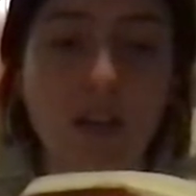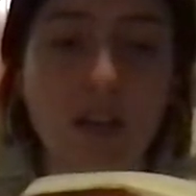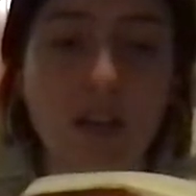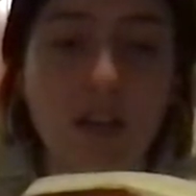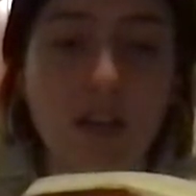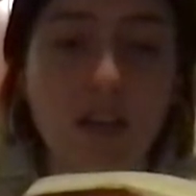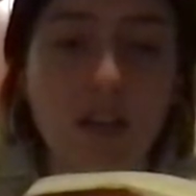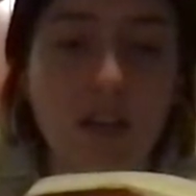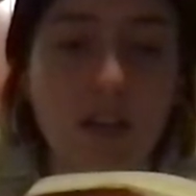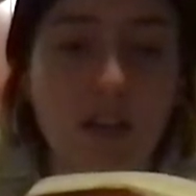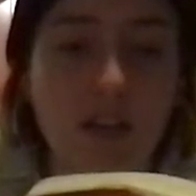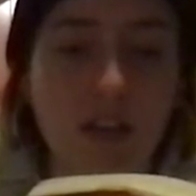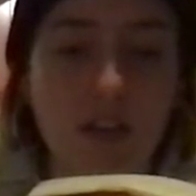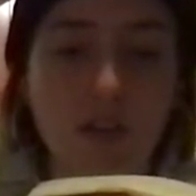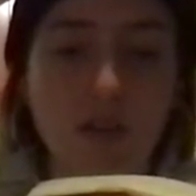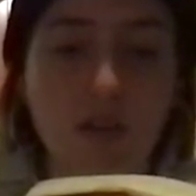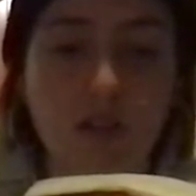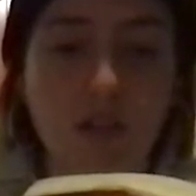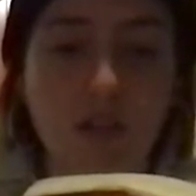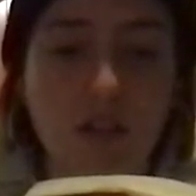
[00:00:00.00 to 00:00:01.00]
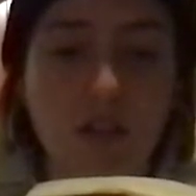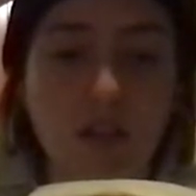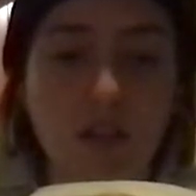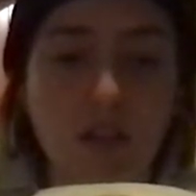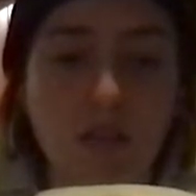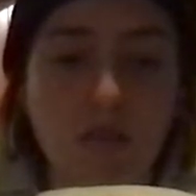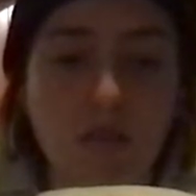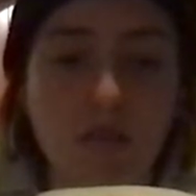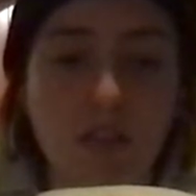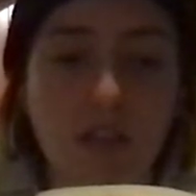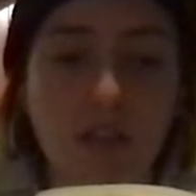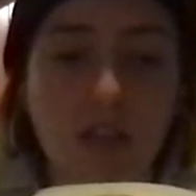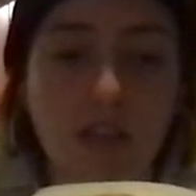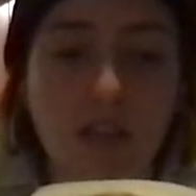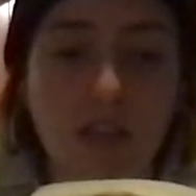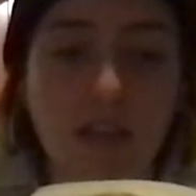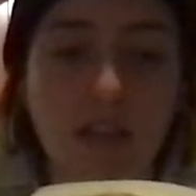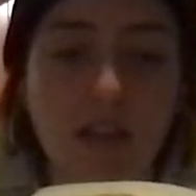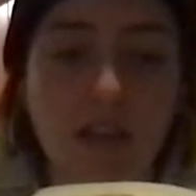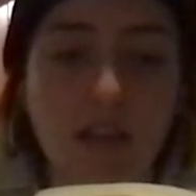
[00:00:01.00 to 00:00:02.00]
in a dangerously low
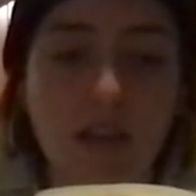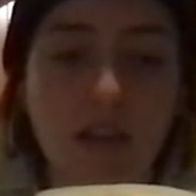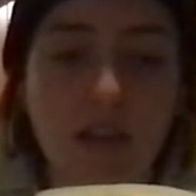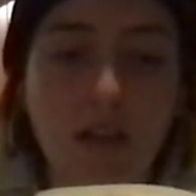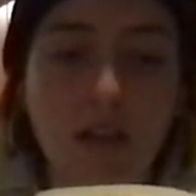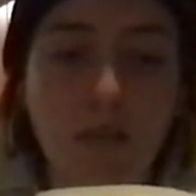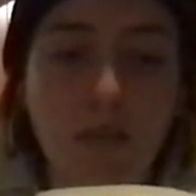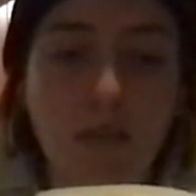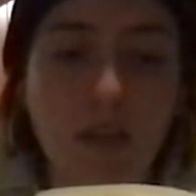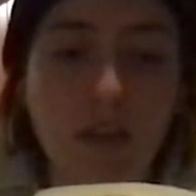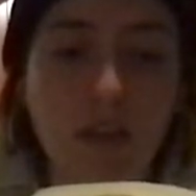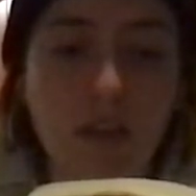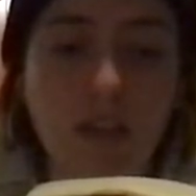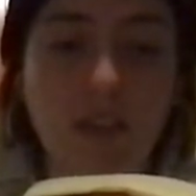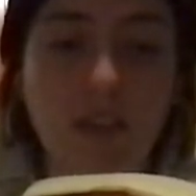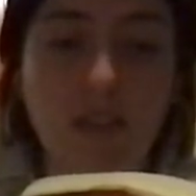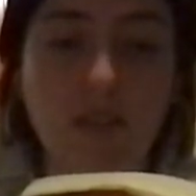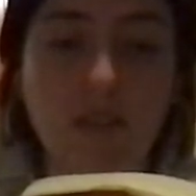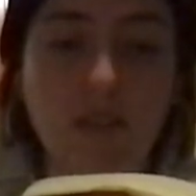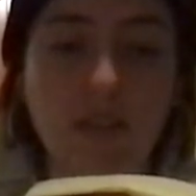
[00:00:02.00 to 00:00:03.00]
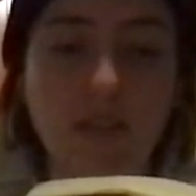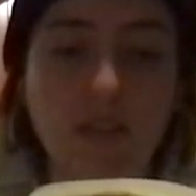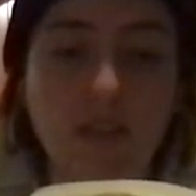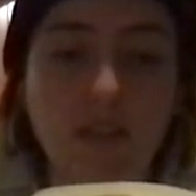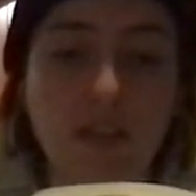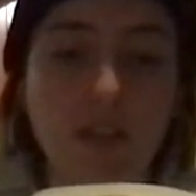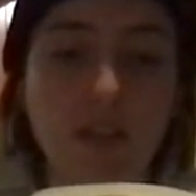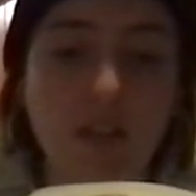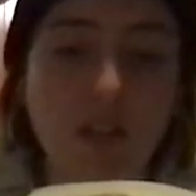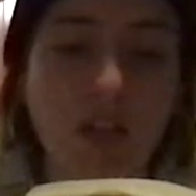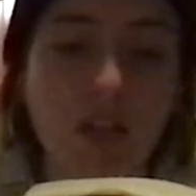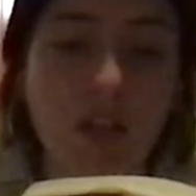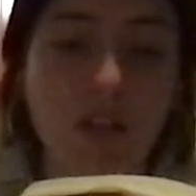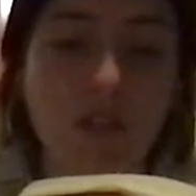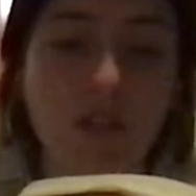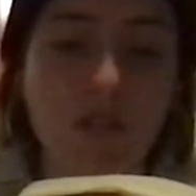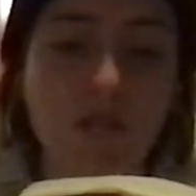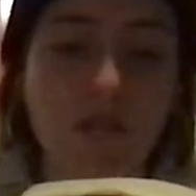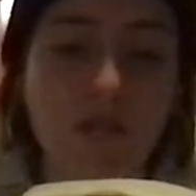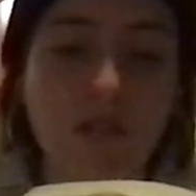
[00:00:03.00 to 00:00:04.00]
state, plenty of TV
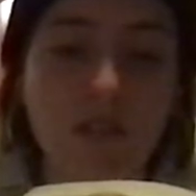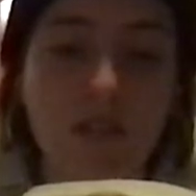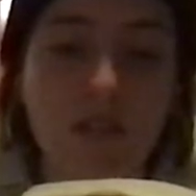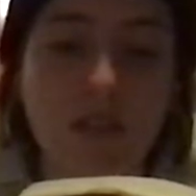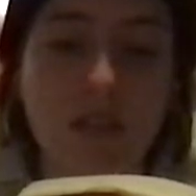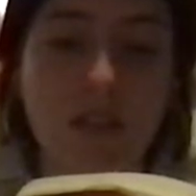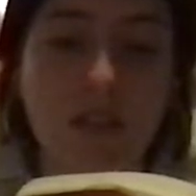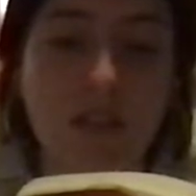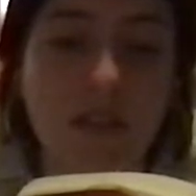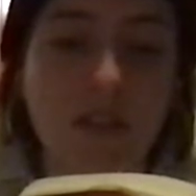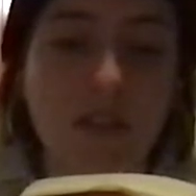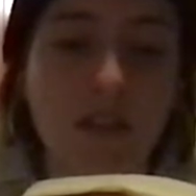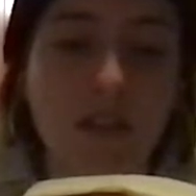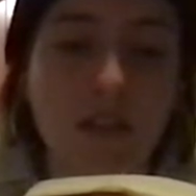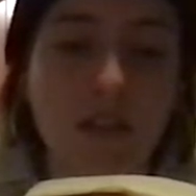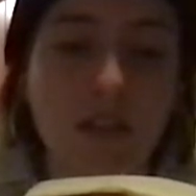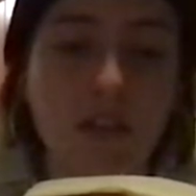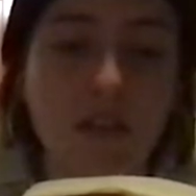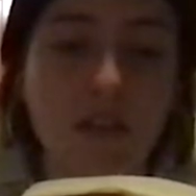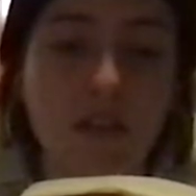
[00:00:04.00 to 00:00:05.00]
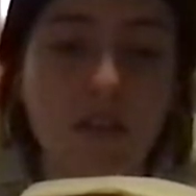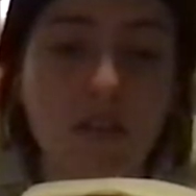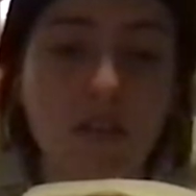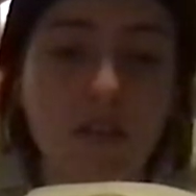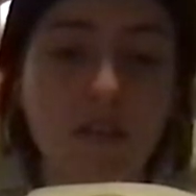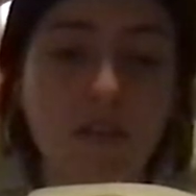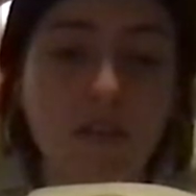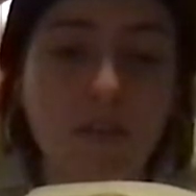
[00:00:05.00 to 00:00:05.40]
channels and TV dinners,